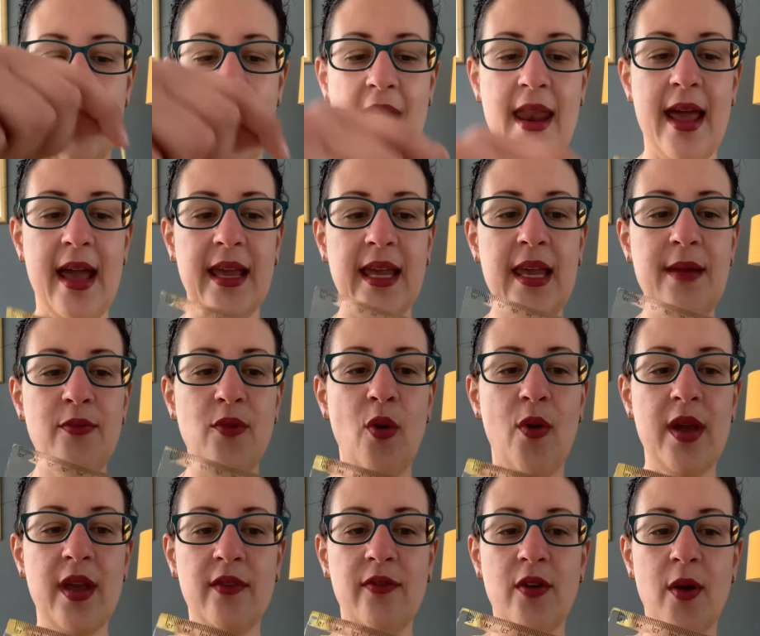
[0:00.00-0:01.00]
And I keep
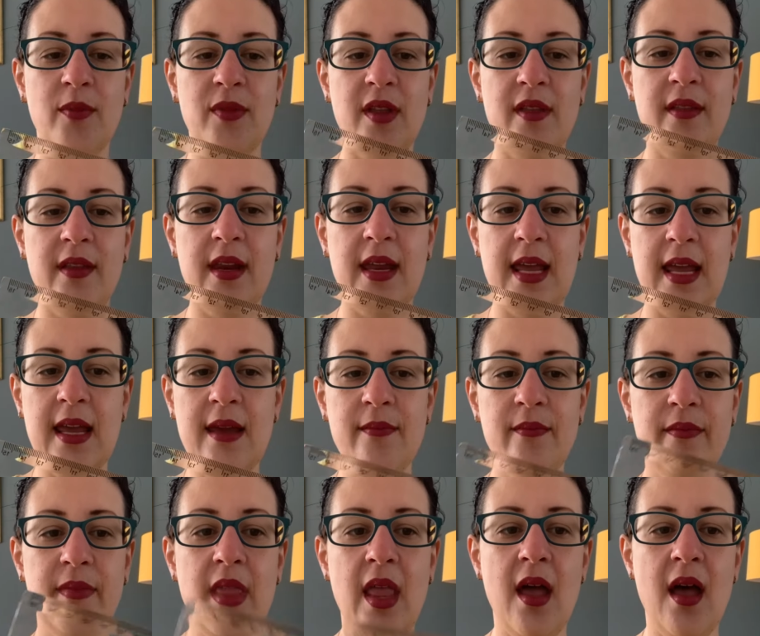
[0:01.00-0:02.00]
going from the 3
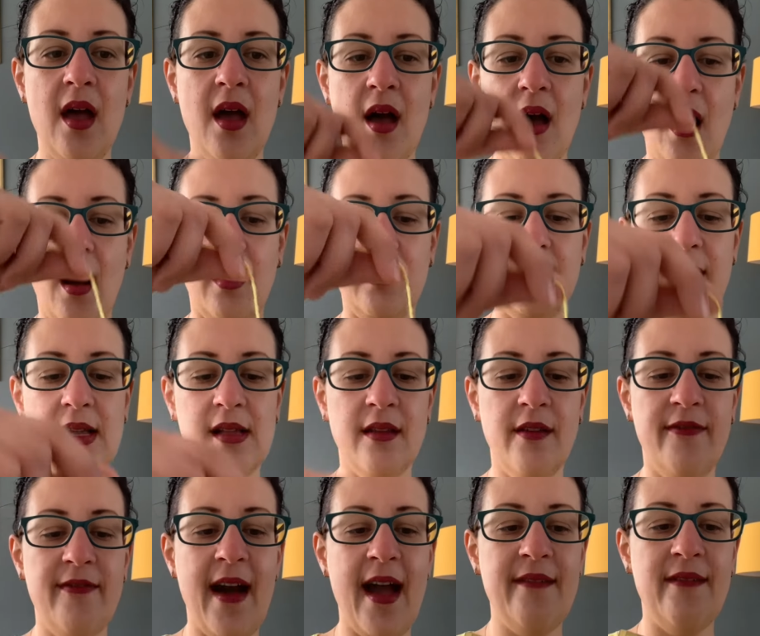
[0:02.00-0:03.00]
until the
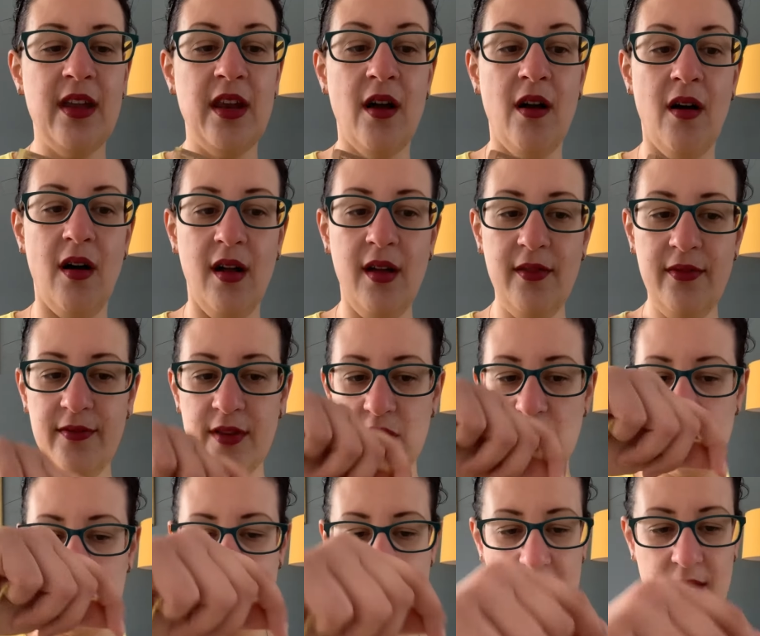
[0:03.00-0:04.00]
5.5, which
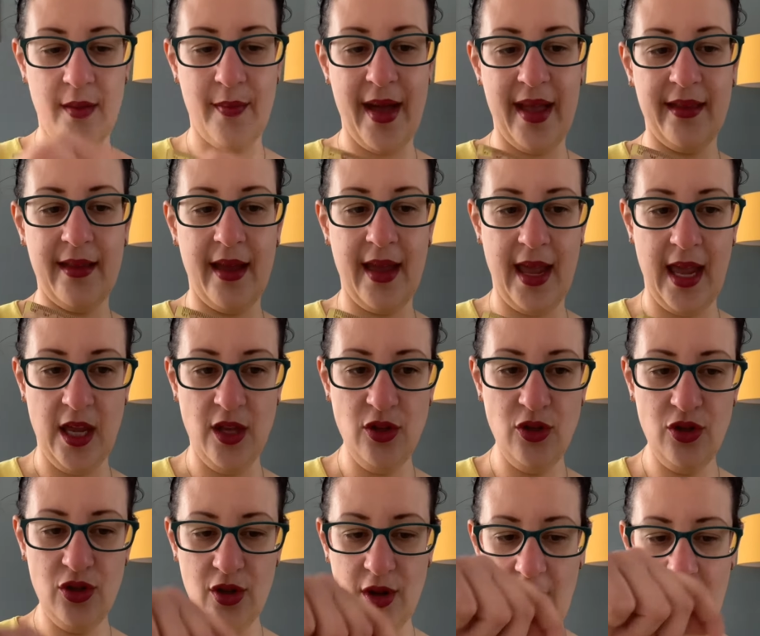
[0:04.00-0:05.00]
is around about an
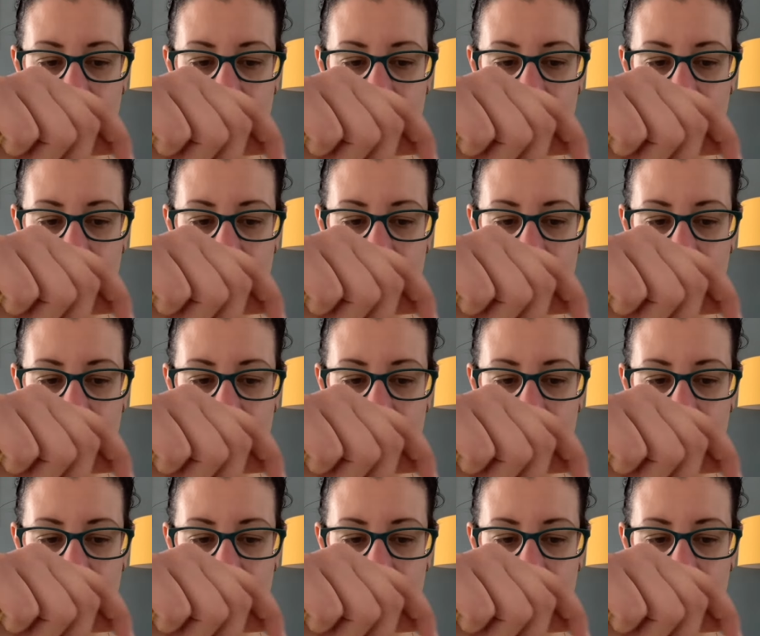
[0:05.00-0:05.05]
inch.